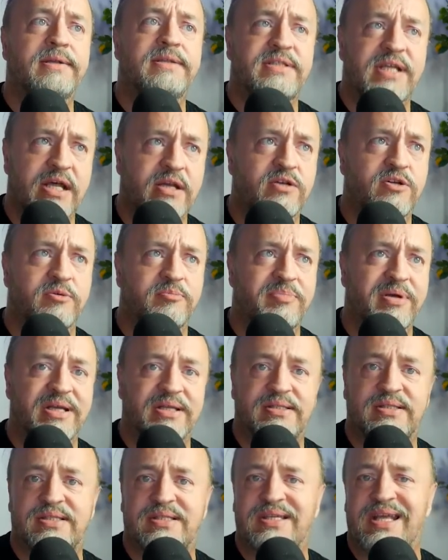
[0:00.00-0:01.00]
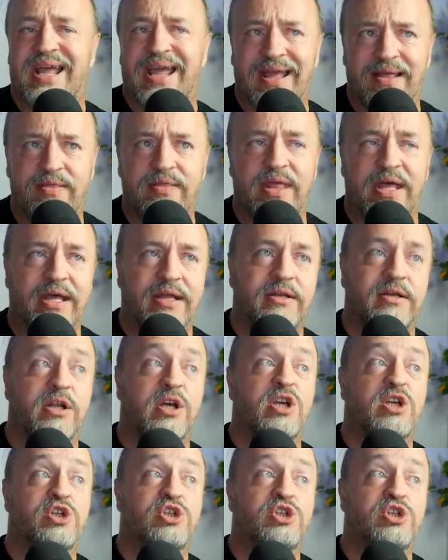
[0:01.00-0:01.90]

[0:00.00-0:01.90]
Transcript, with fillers: tender bits and then